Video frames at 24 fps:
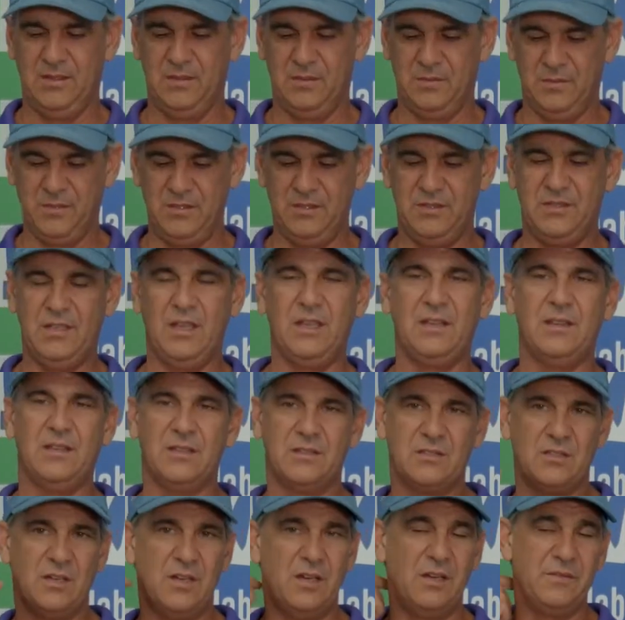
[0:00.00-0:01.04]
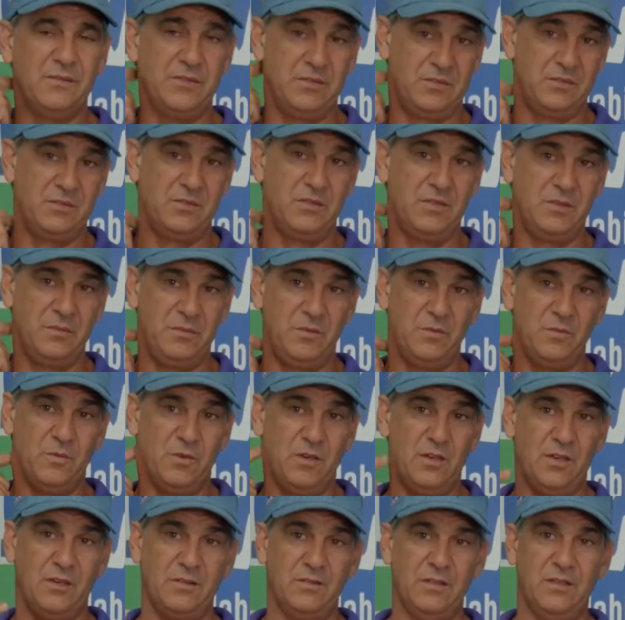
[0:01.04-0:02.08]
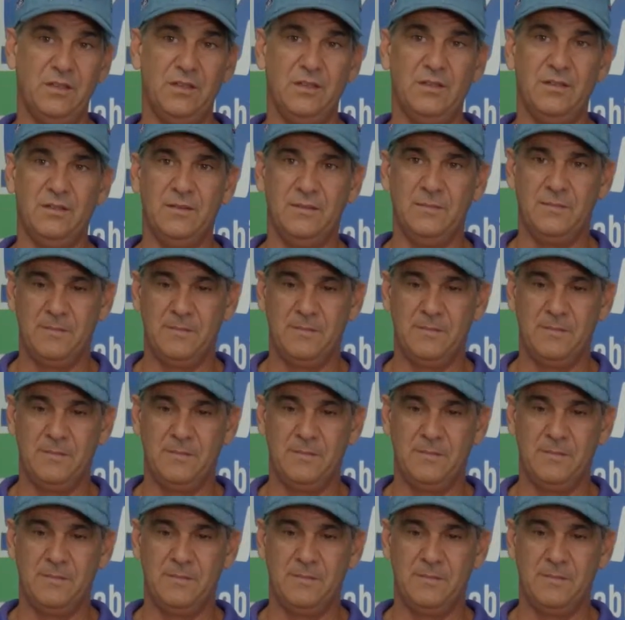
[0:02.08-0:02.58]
When you take this off, there's going to be water in there.